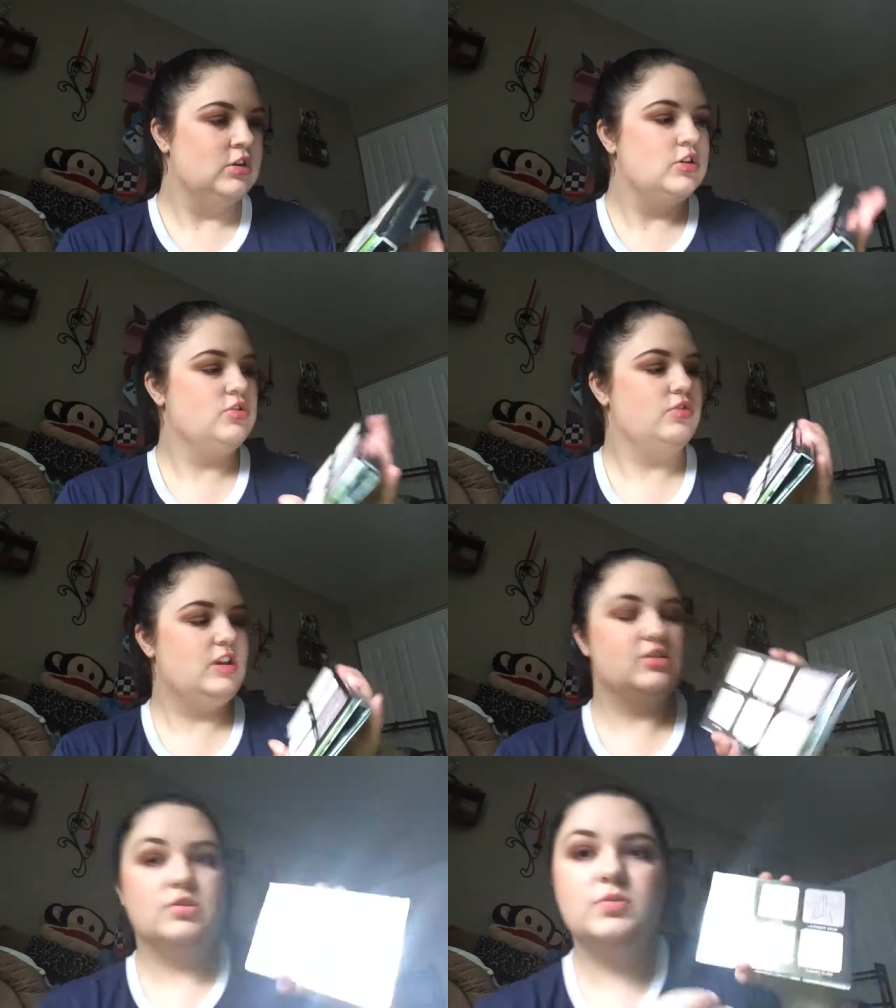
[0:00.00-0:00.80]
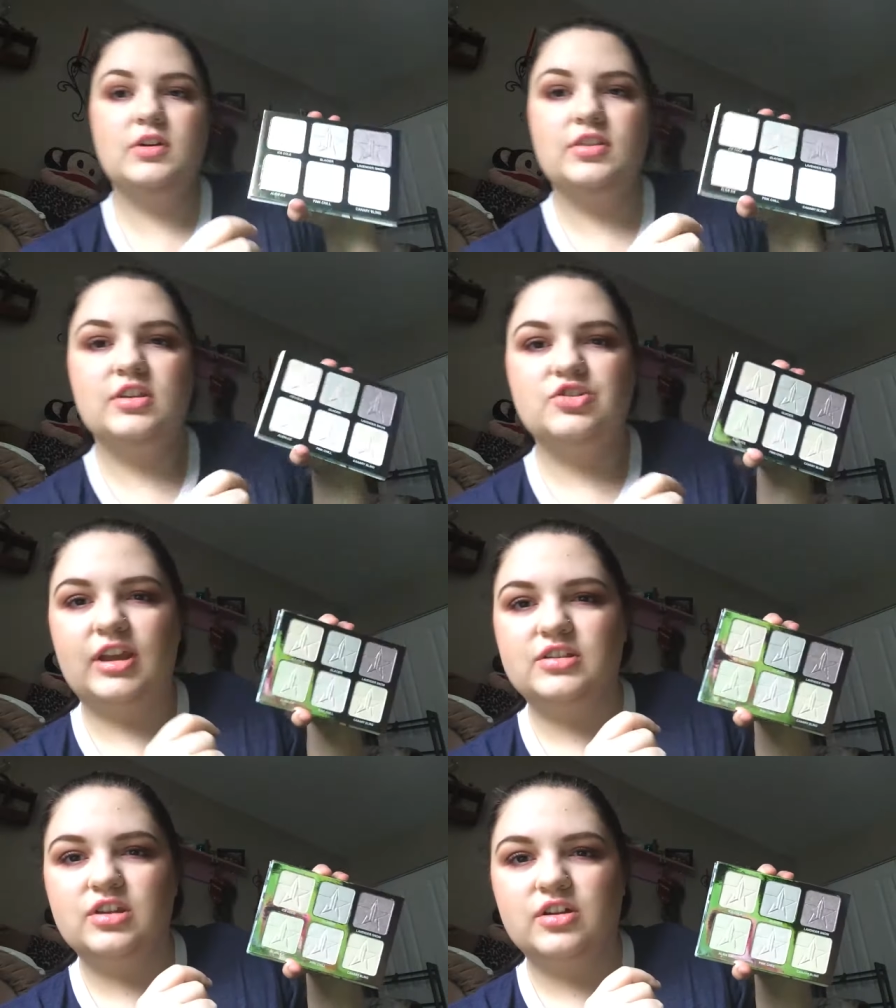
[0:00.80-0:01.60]
so these are what the
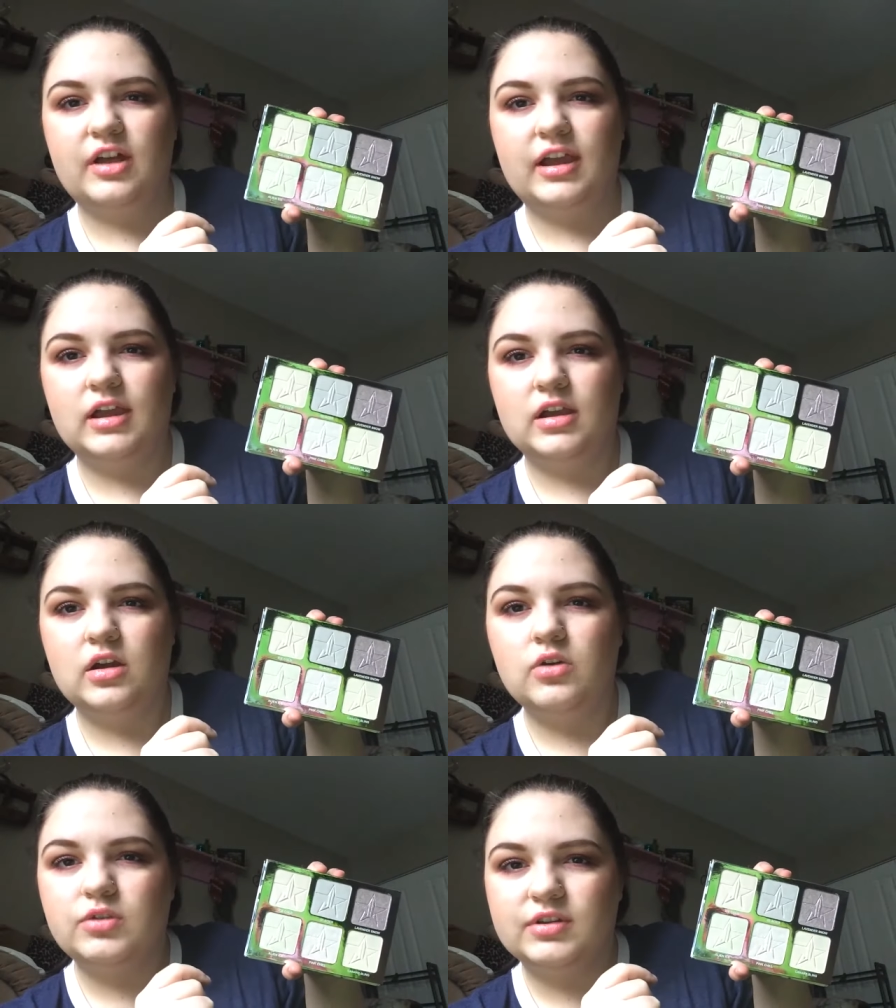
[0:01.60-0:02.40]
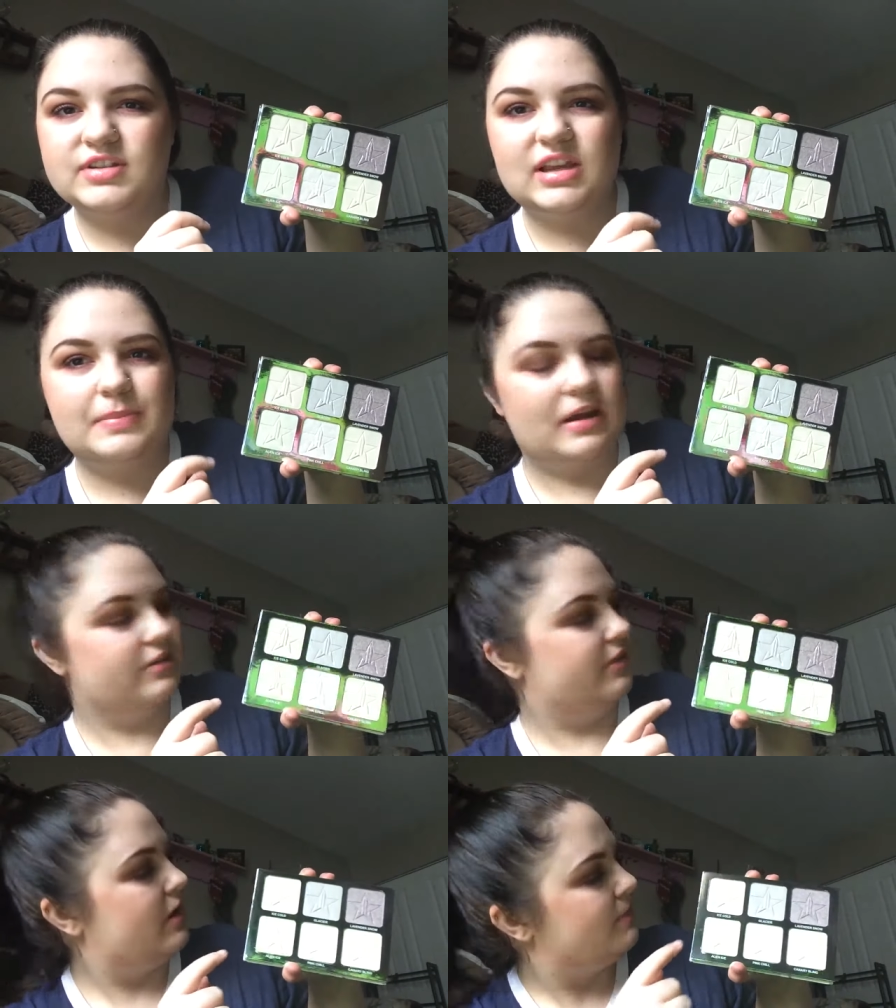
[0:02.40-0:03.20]
shades look like oh you can see it better
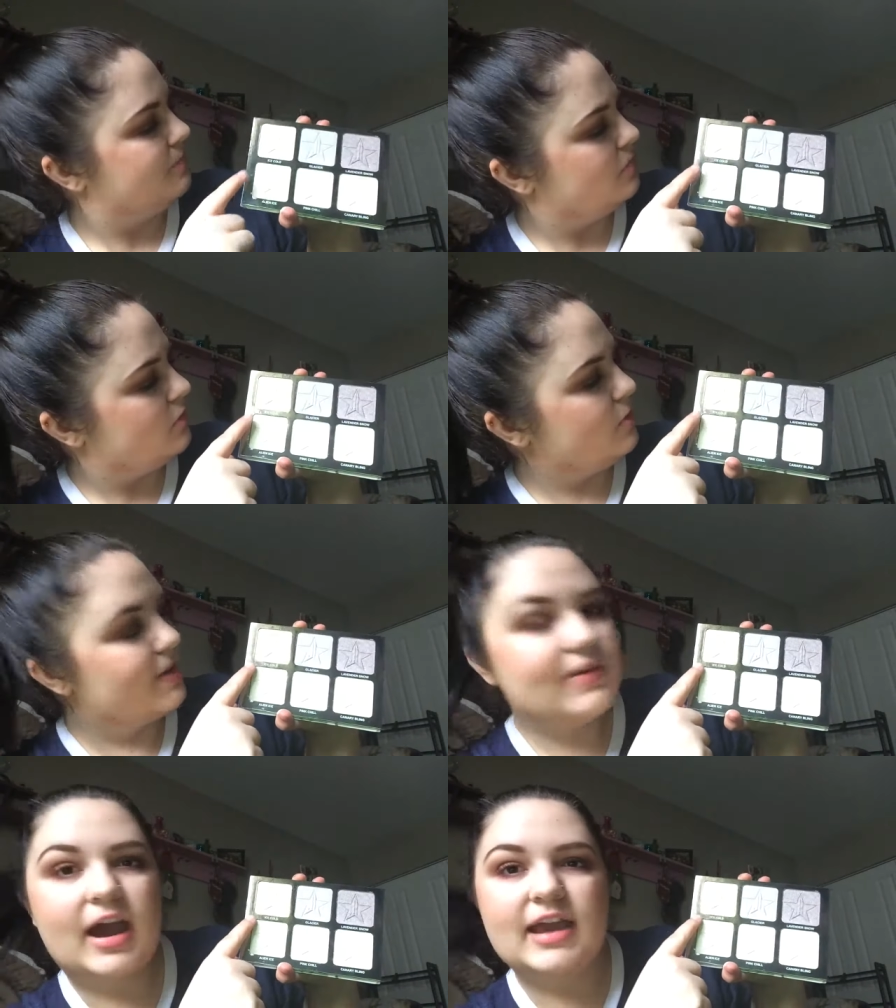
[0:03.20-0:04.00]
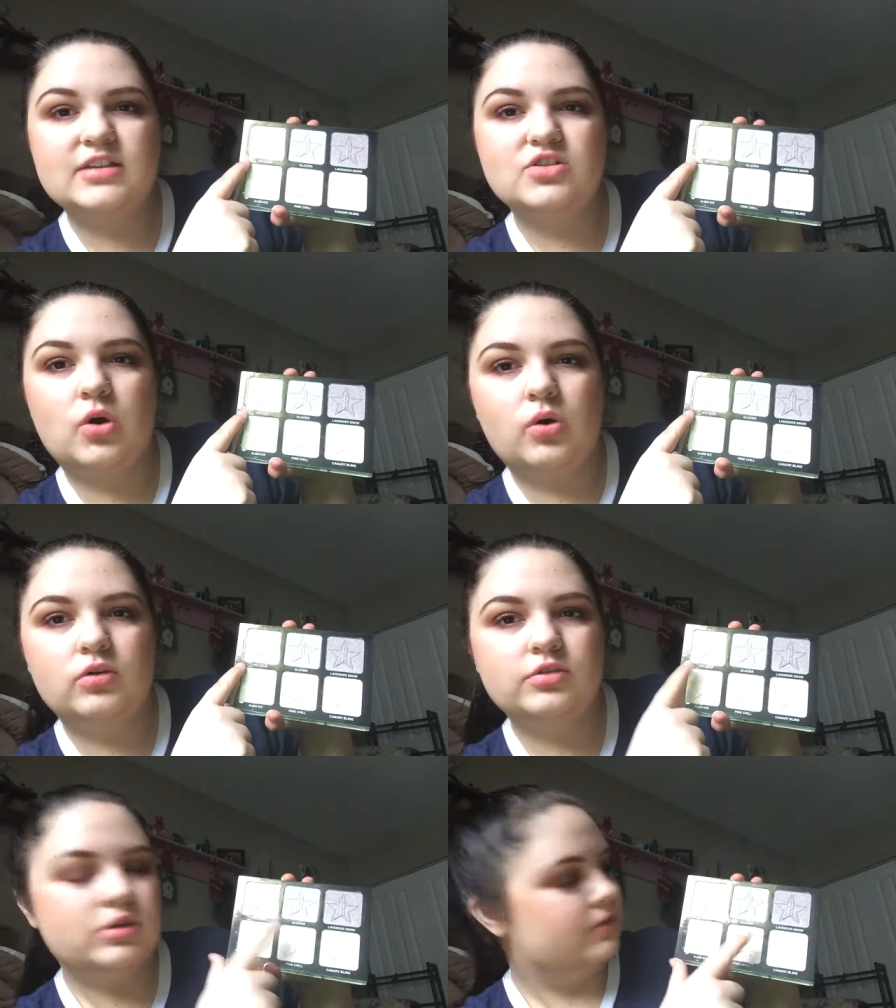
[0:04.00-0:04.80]
there you have ice
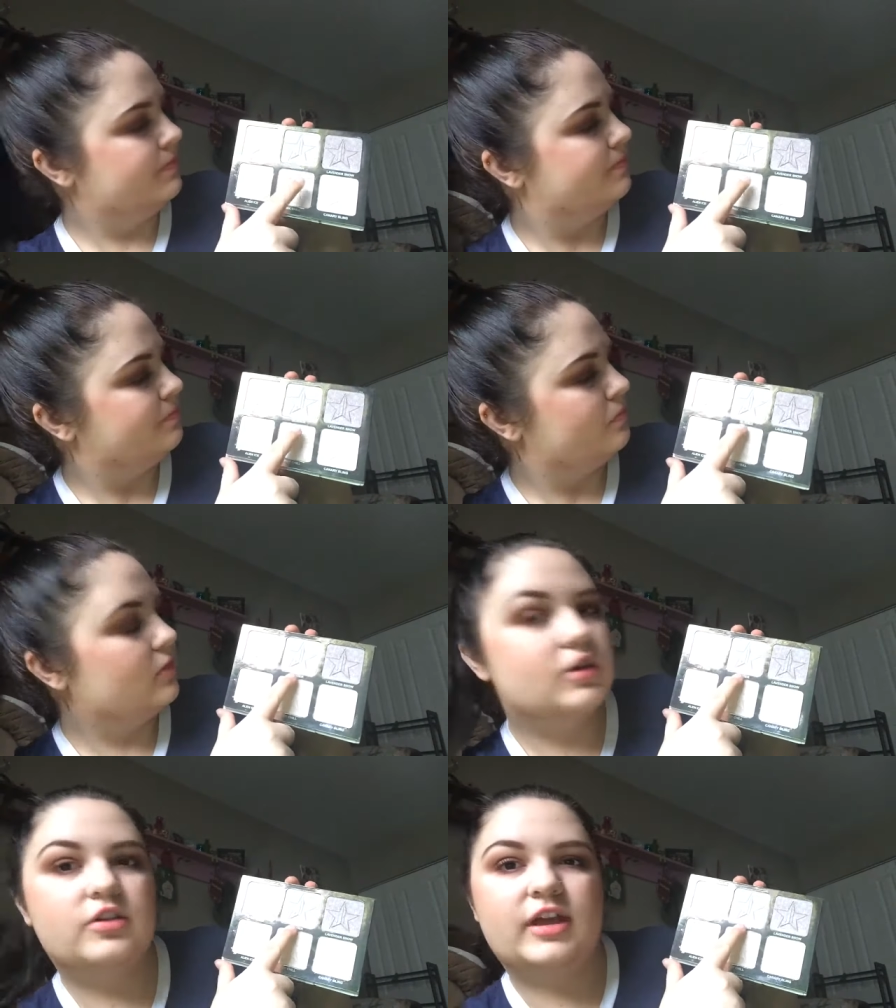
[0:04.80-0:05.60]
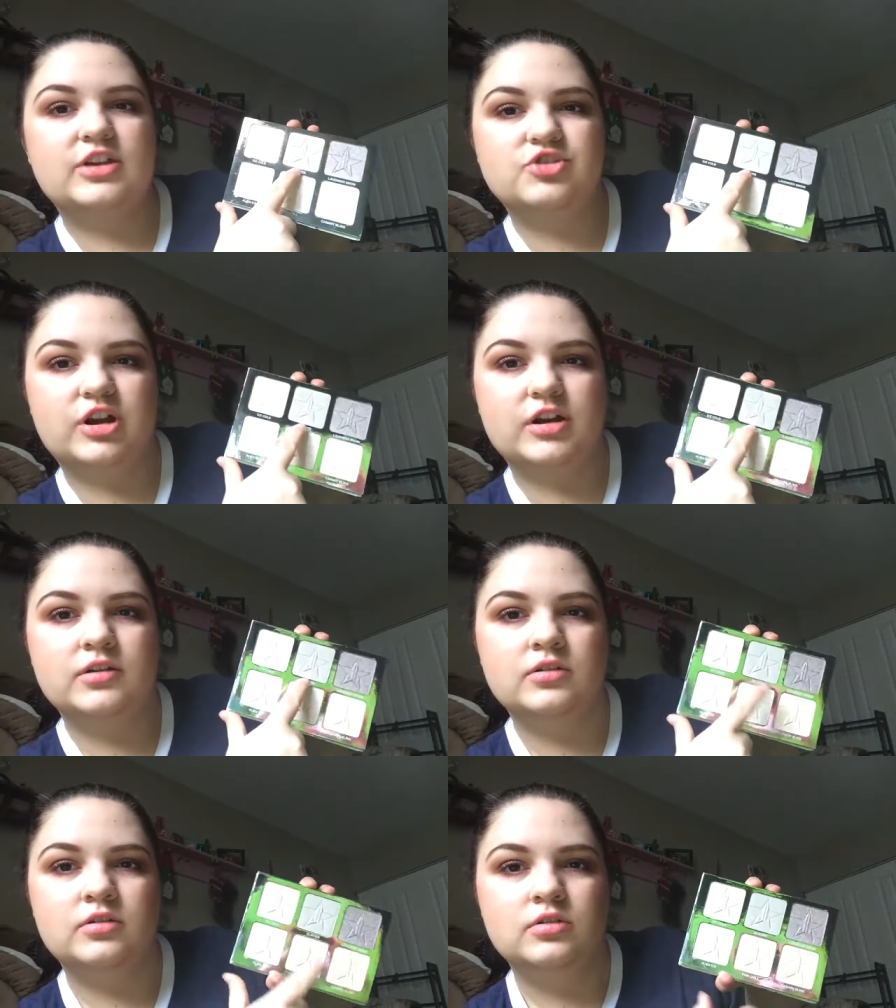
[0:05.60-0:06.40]
cold glacier